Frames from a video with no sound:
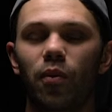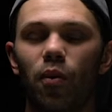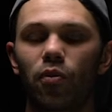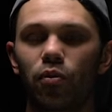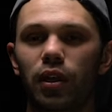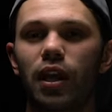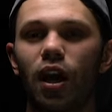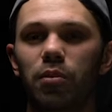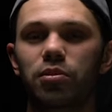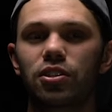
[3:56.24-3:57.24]
What really
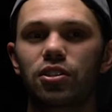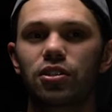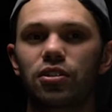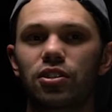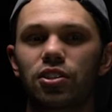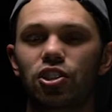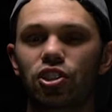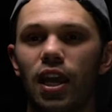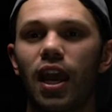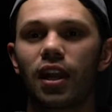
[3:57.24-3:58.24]
helps
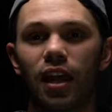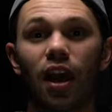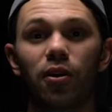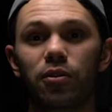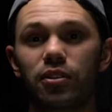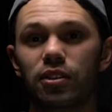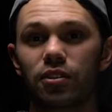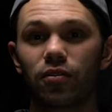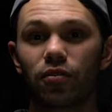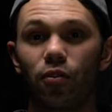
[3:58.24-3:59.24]
stand out
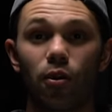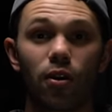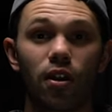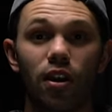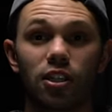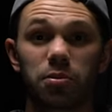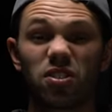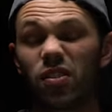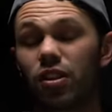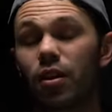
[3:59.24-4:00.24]
for a specific